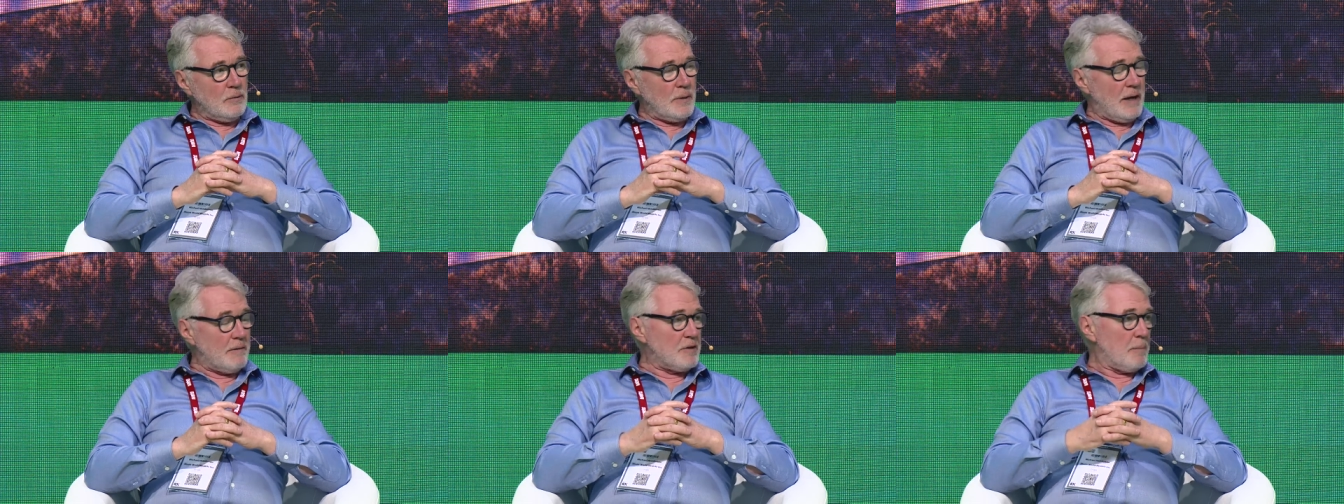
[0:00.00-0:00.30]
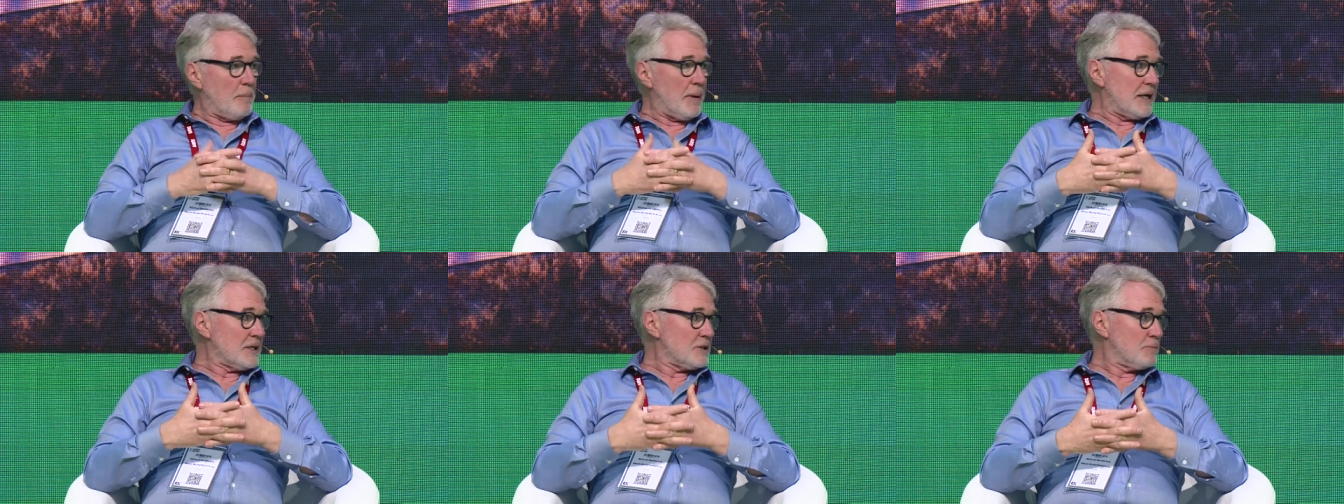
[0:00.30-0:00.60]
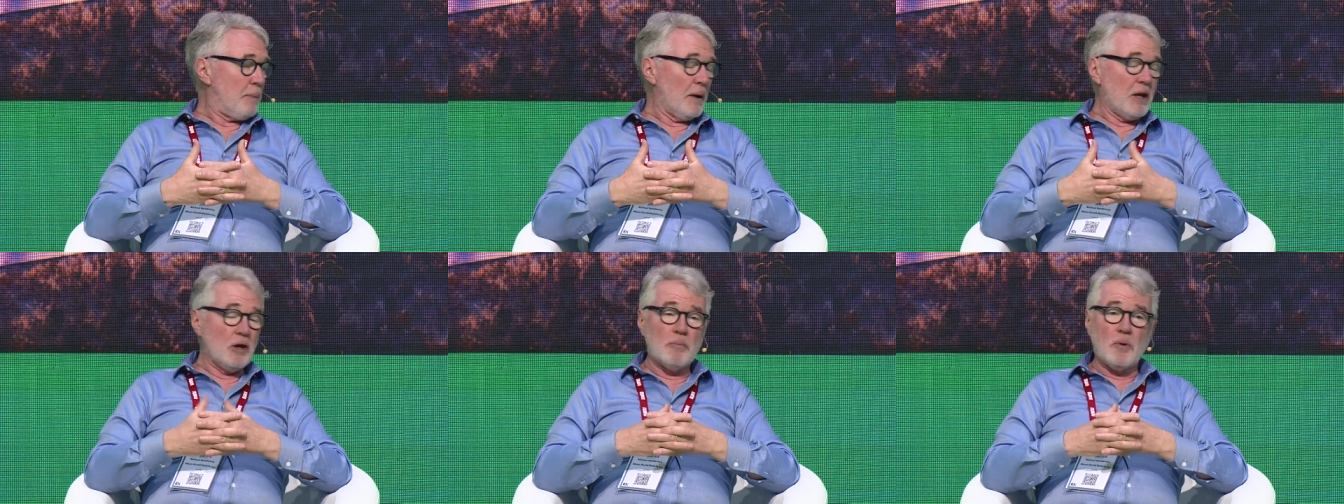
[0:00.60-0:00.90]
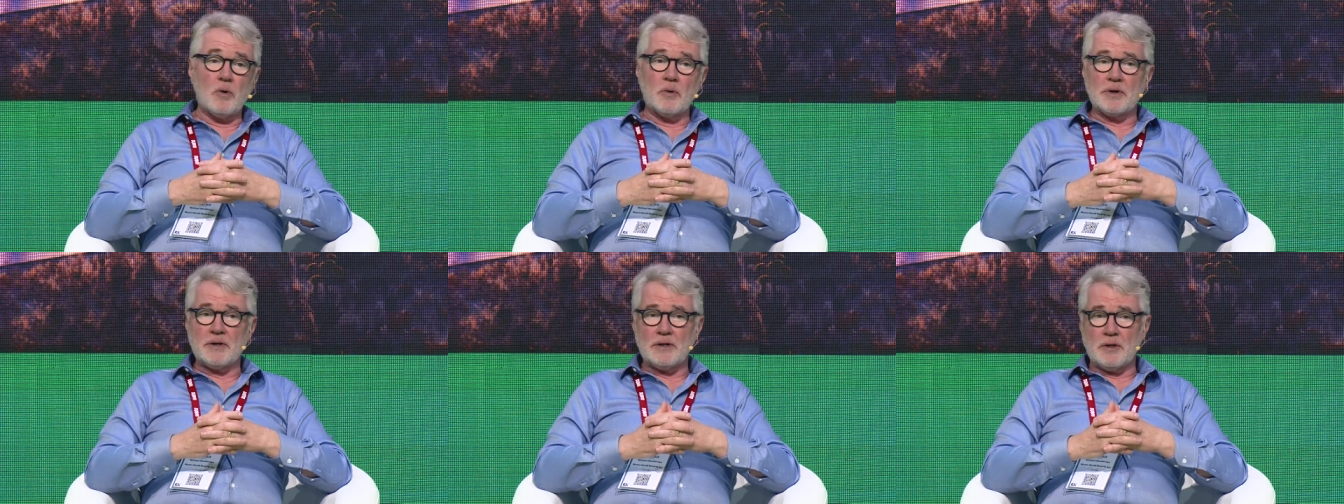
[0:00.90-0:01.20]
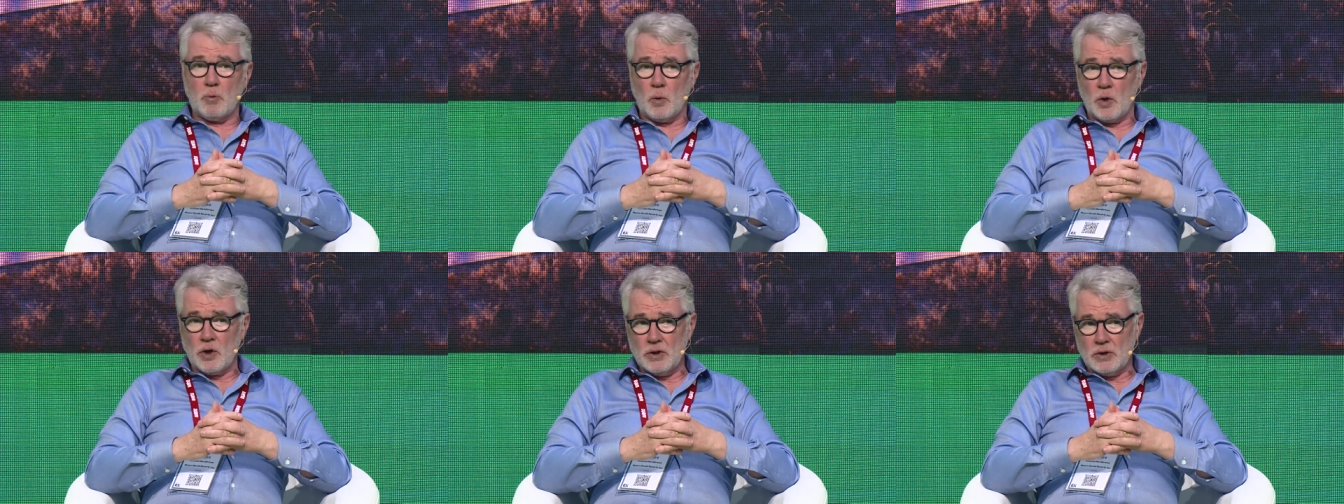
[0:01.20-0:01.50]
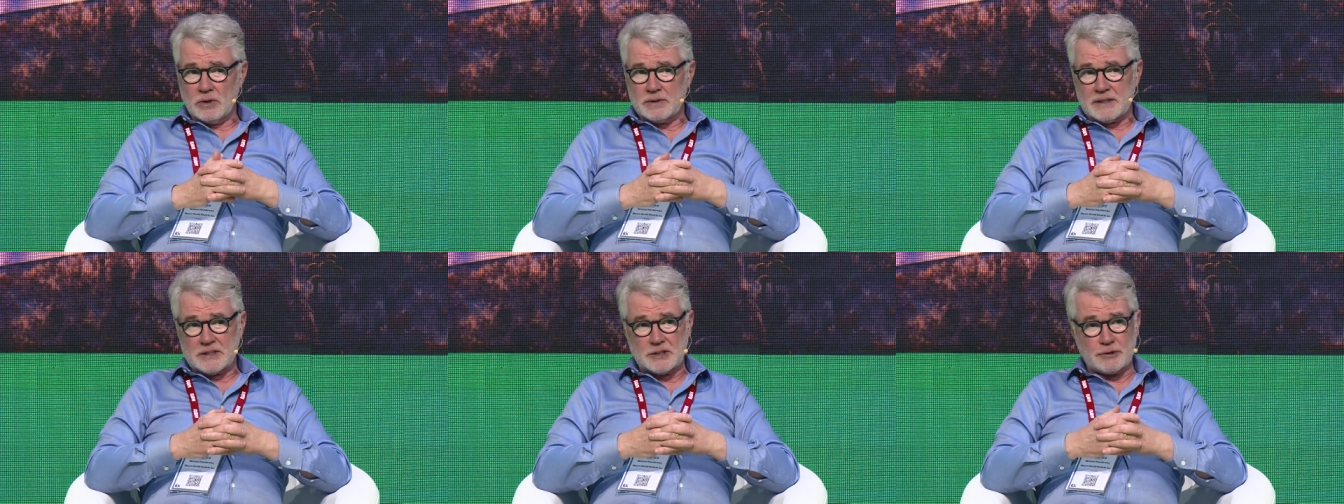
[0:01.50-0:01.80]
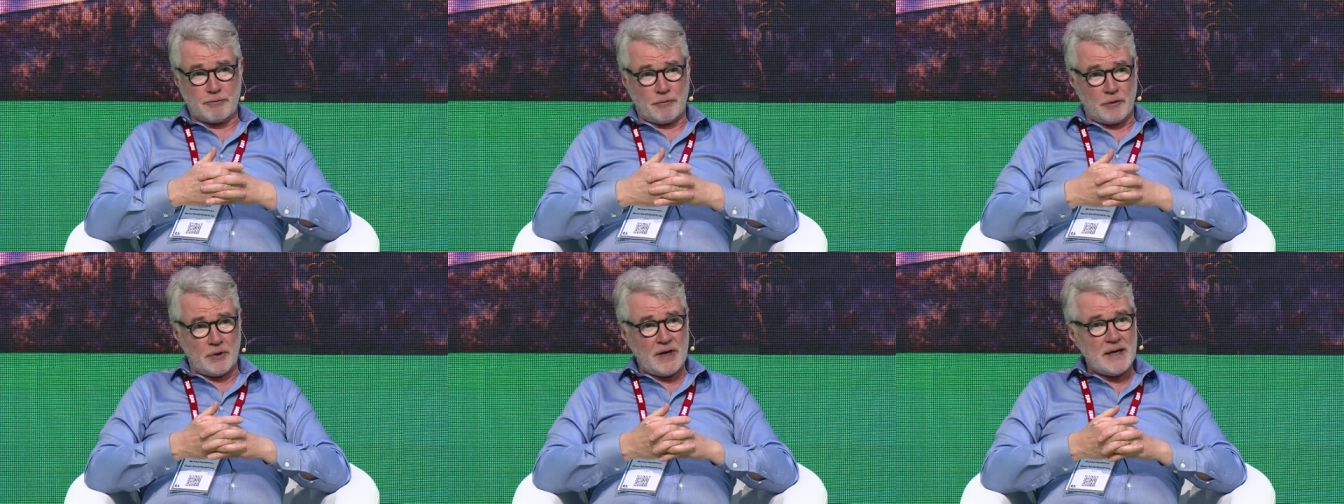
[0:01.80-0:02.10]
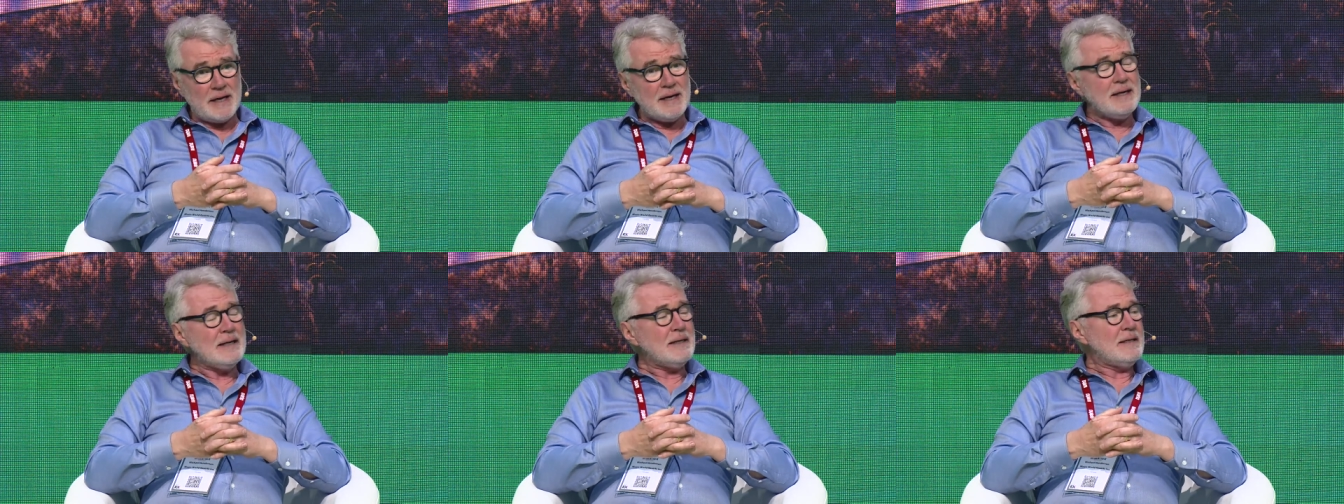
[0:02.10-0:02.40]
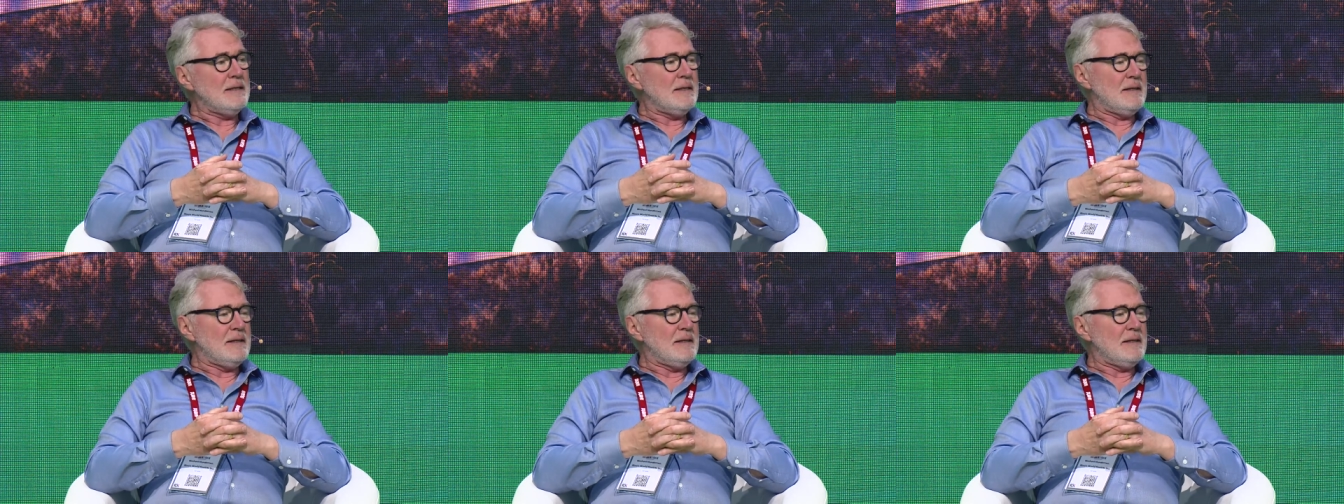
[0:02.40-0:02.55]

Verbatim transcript: We have the biggest billboard in the world. It's free.